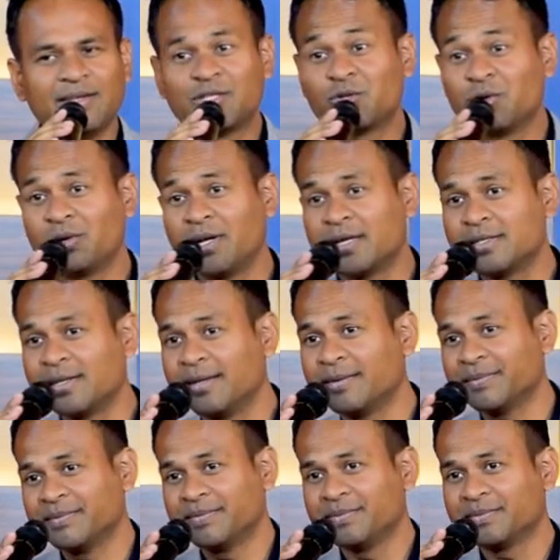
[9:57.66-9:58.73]
is cool, actually.
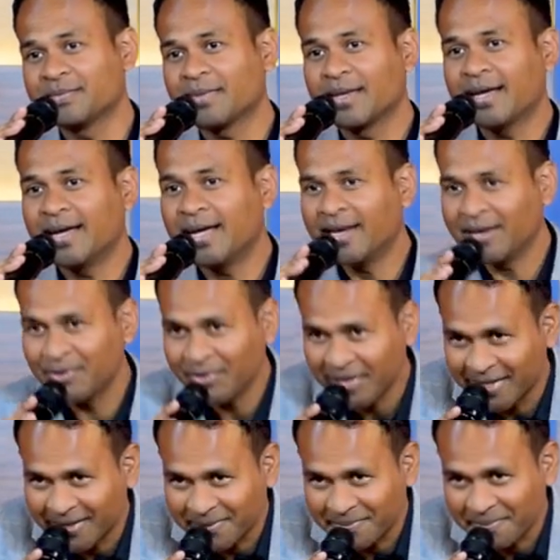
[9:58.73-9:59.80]

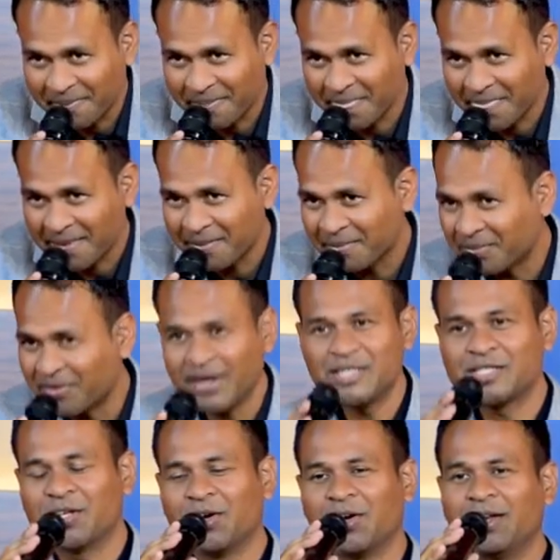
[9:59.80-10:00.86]
Hallelujah.
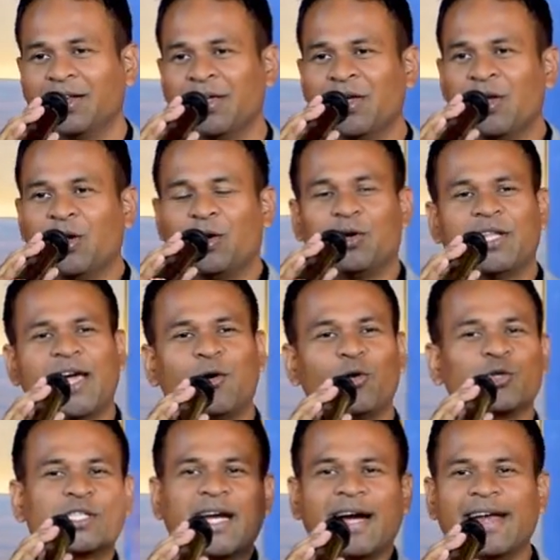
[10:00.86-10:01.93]
Praise God. Hodai
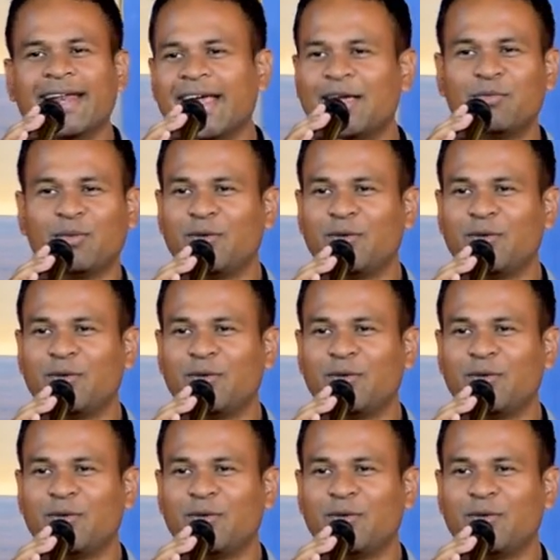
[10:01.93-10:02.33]
rose garden ahibo